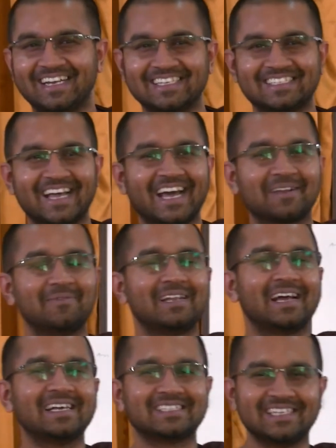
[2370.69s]
desirable
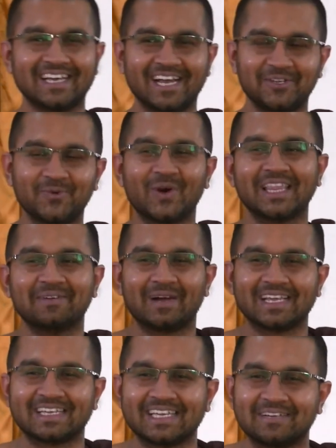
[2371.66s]
answer, yeah, you are
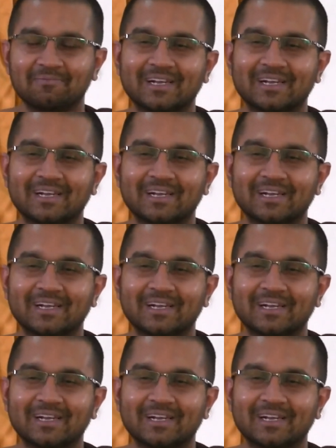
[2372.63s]
my king.